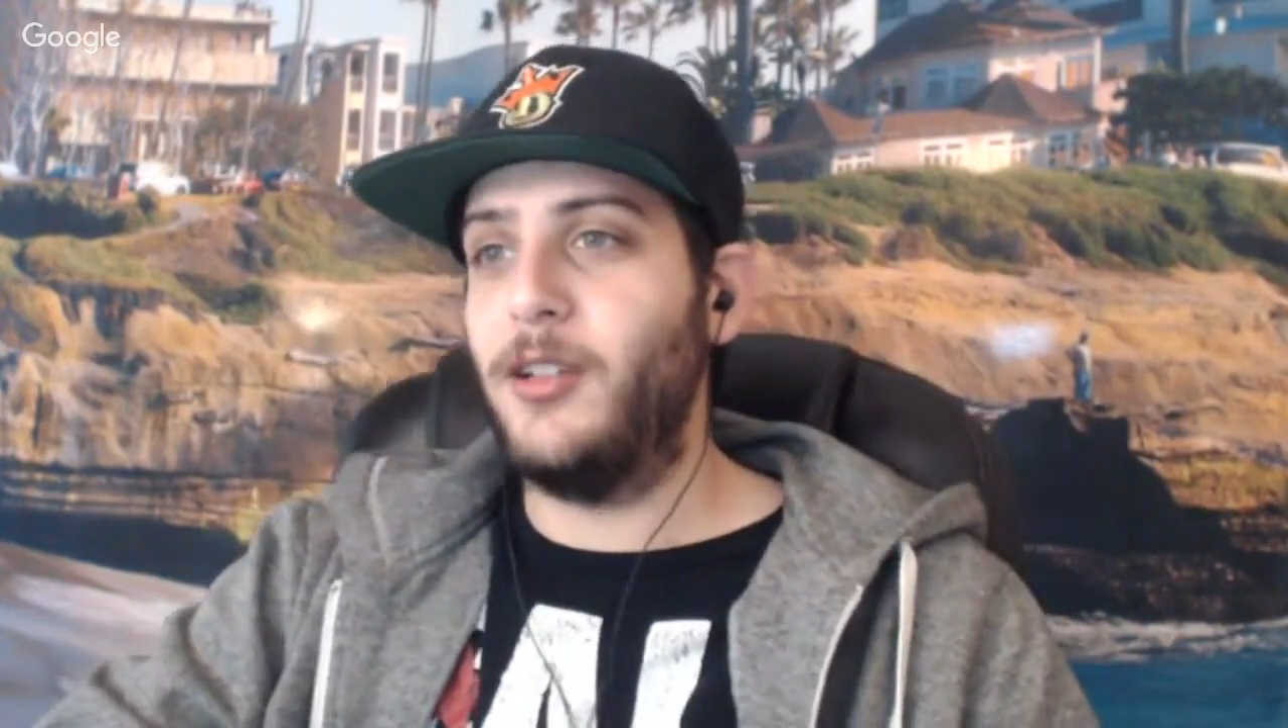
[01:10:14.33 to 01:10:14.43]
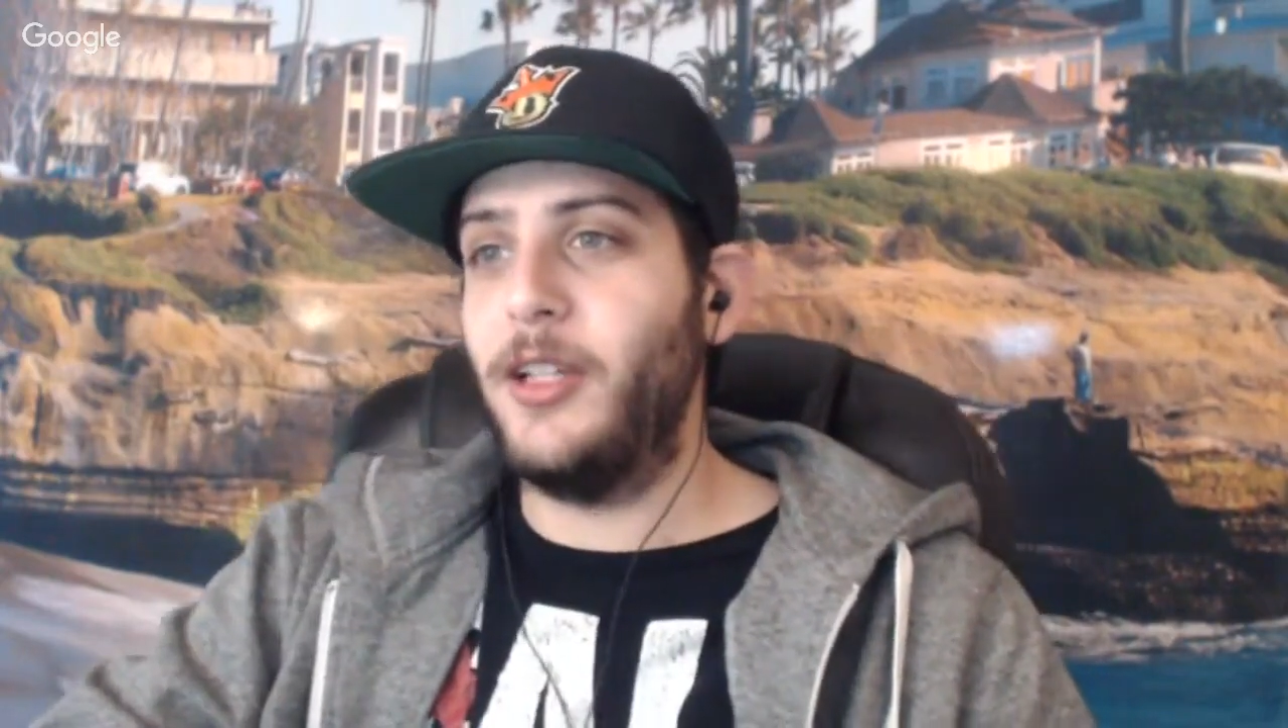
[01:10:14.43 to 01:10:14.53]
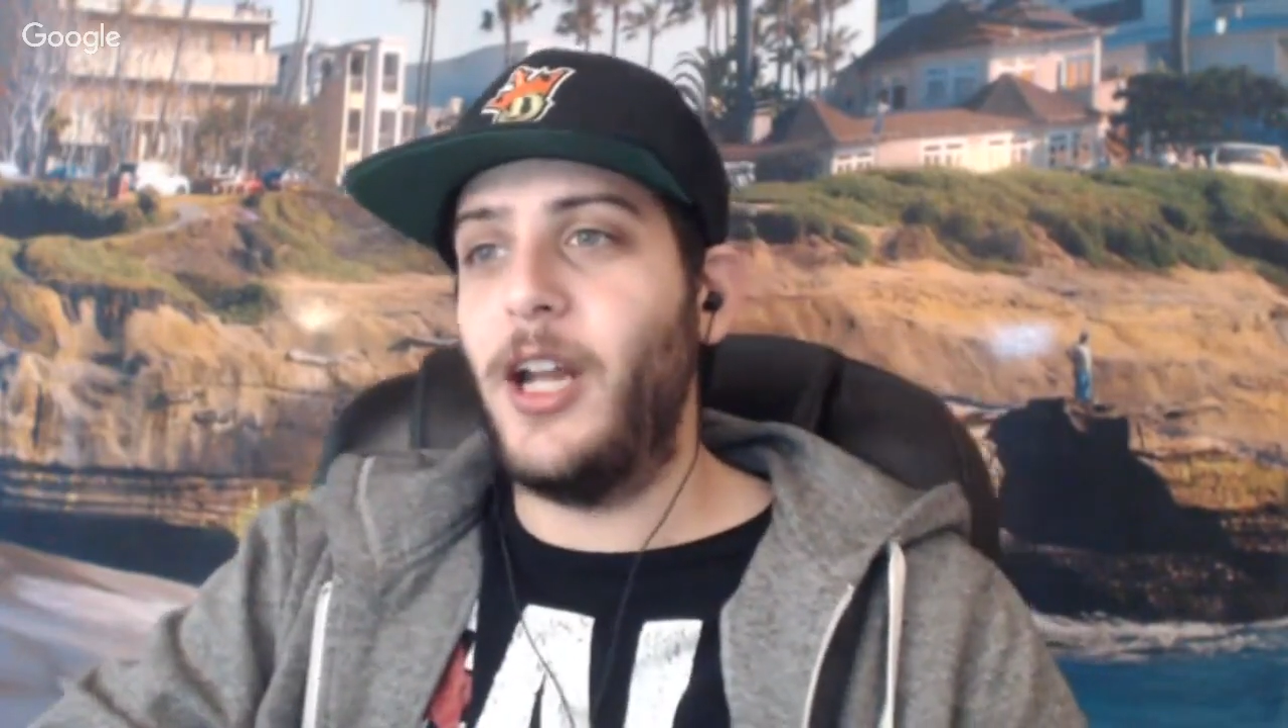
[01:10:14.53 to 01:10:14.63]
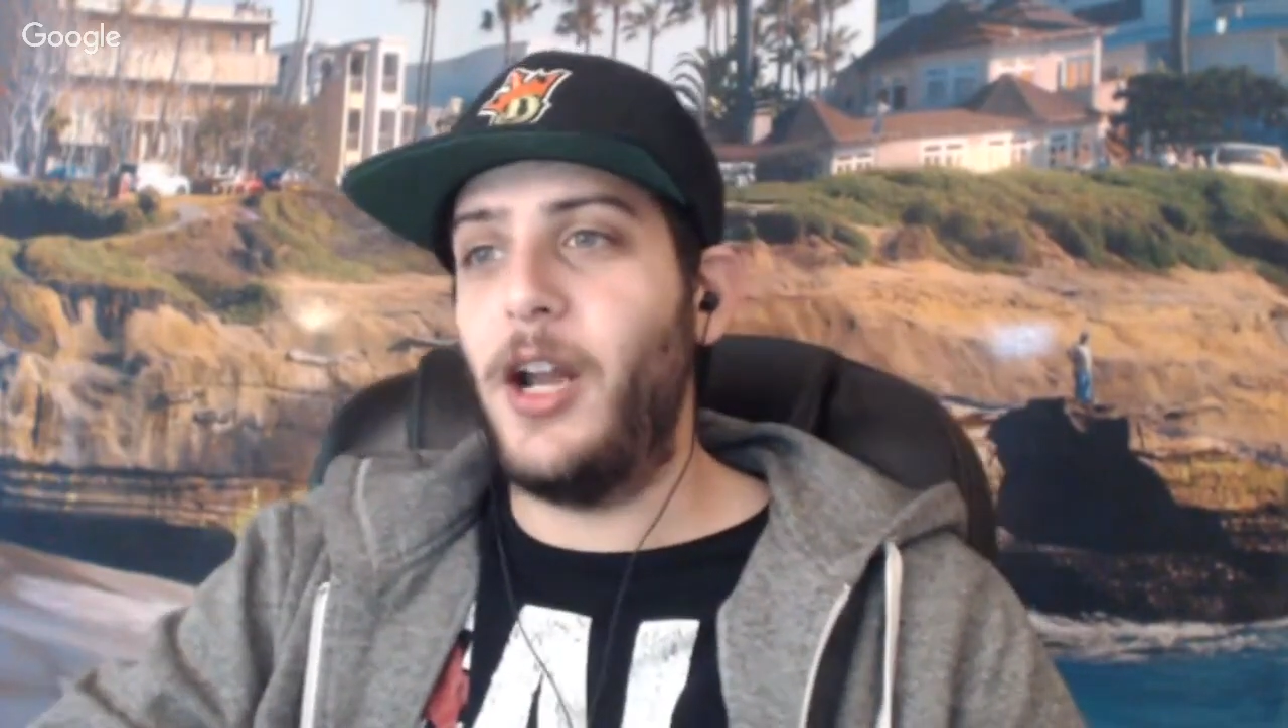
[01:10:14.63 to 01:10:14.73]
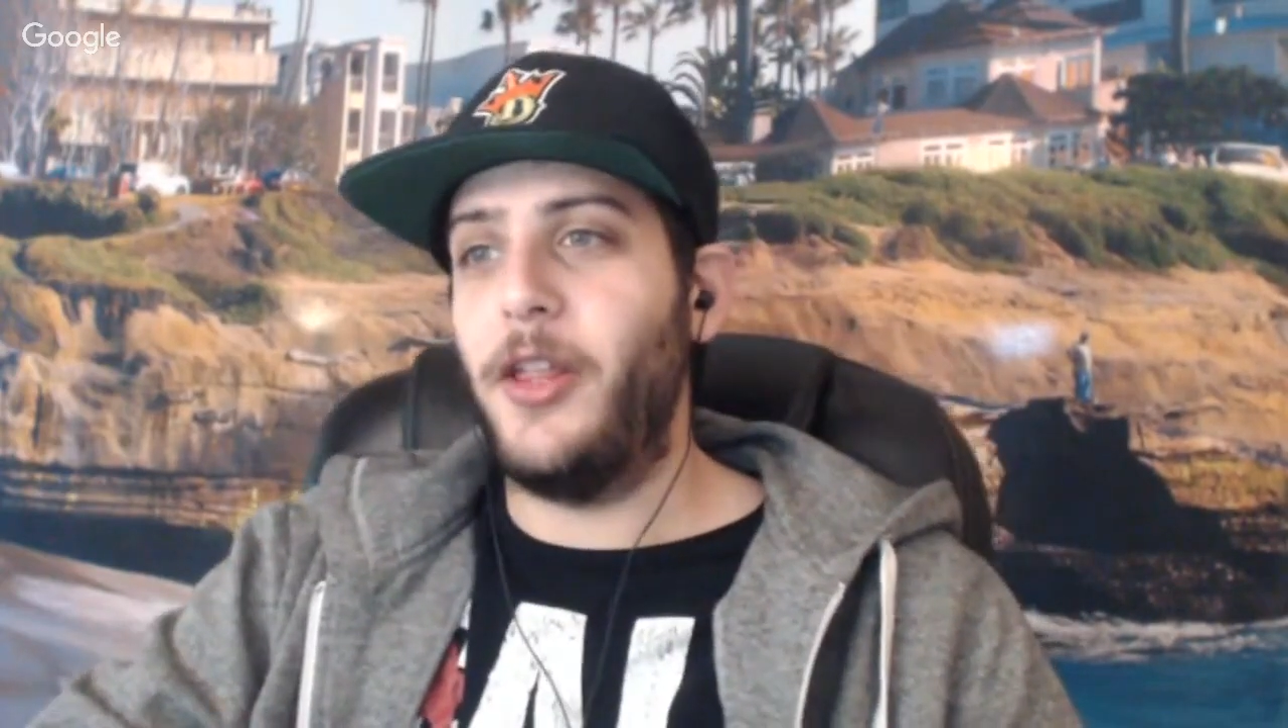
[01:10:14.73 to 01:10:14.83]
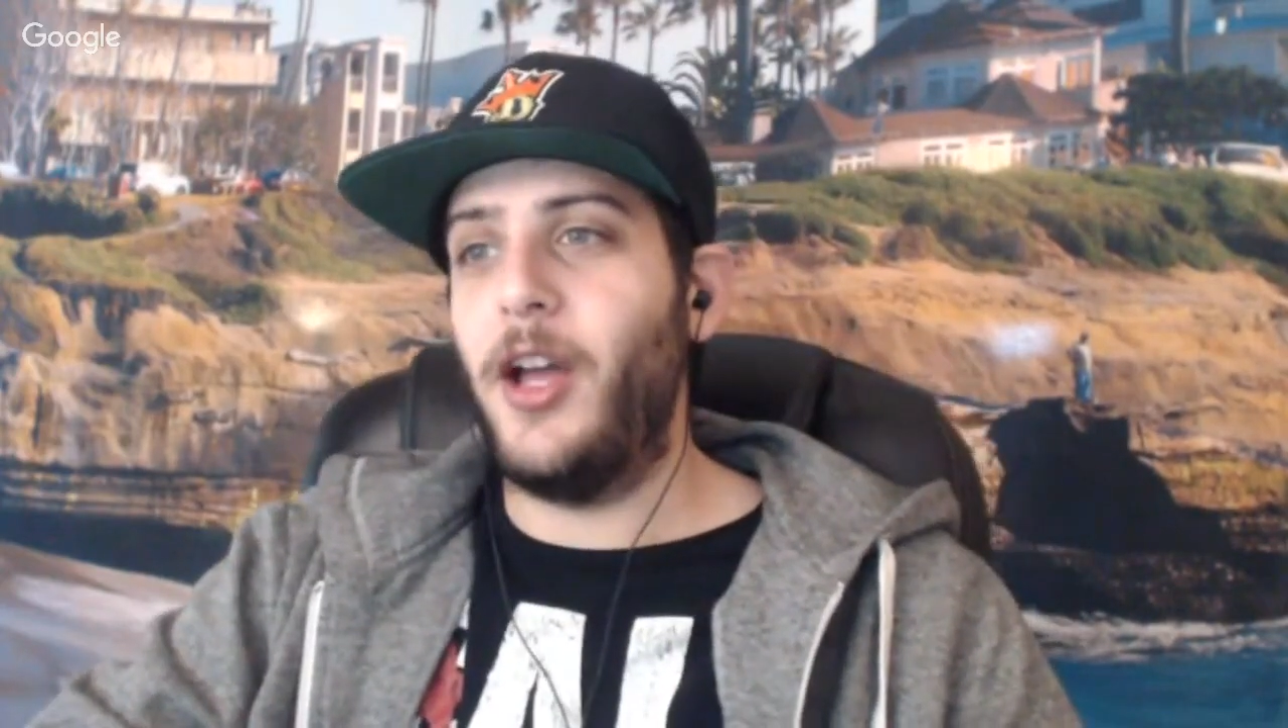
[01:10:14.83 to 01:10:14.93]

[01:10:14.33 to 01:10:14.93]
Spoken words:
clean out of the